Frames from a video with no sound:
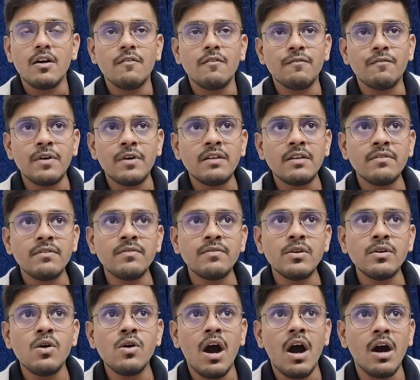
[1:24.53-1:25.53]
Whenever we
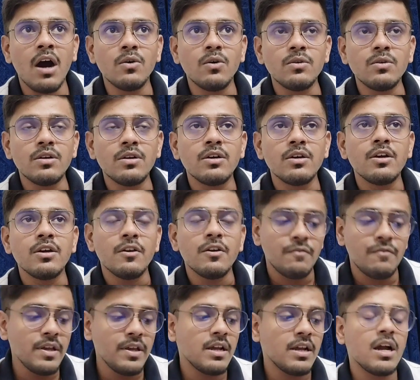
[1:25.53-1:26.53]
go out,
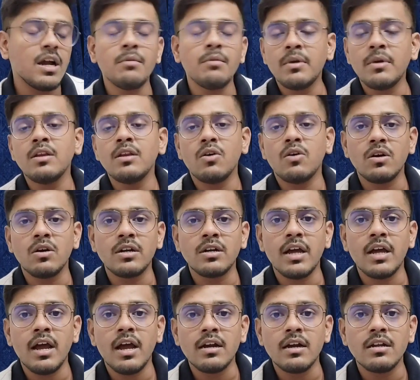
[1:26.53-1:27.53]
we come in
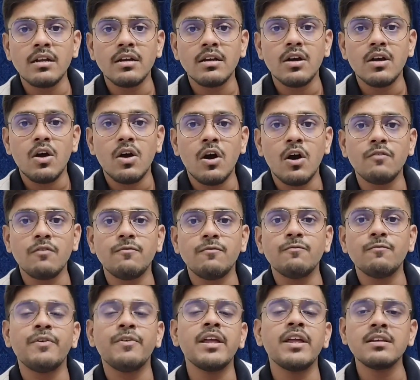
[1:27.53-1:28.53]
contact of
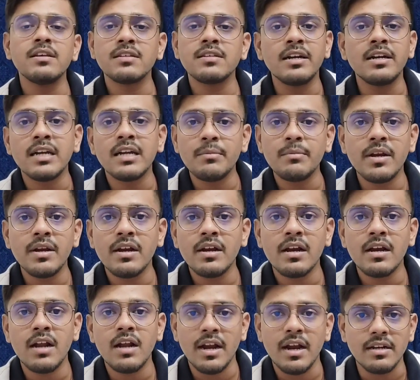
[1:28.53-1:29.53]
various
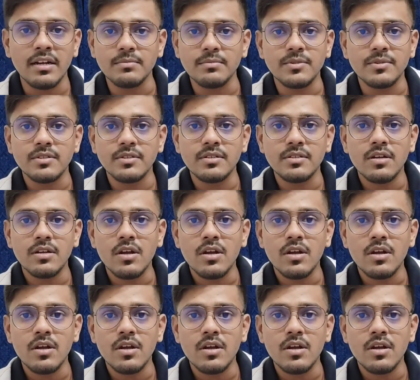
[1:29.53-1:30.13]
contaminated items.